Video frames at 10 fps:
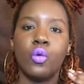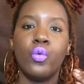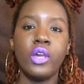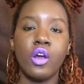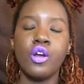
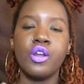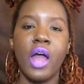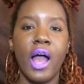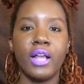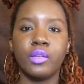we are
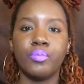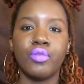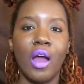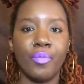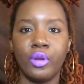not
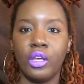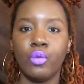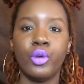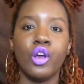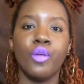property.
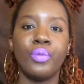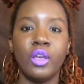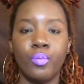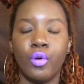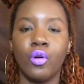We are
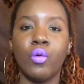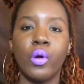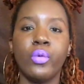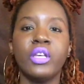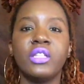people.
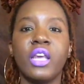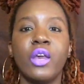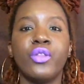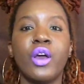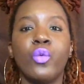When we say
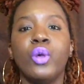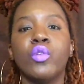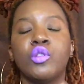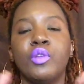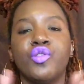that we want
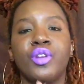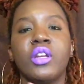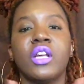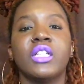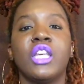to be treated
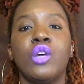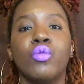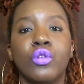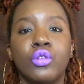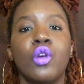as
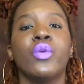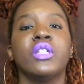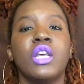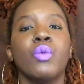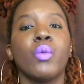equals, we're
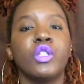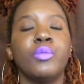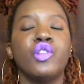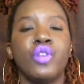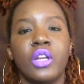saying we want to
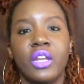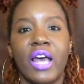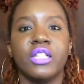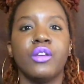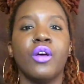be treated
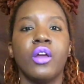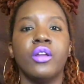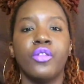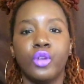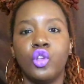as
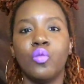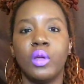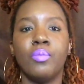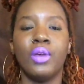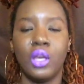another
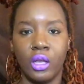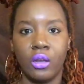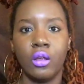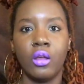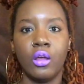human
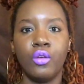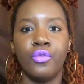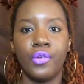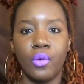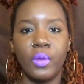being. You
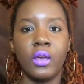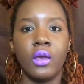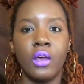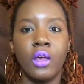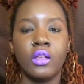feel me?
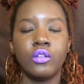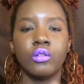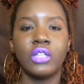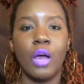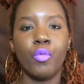So
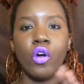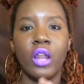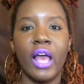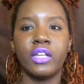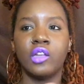stop with all
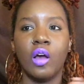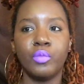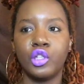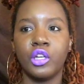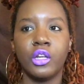that dumb
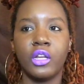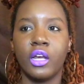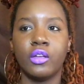shit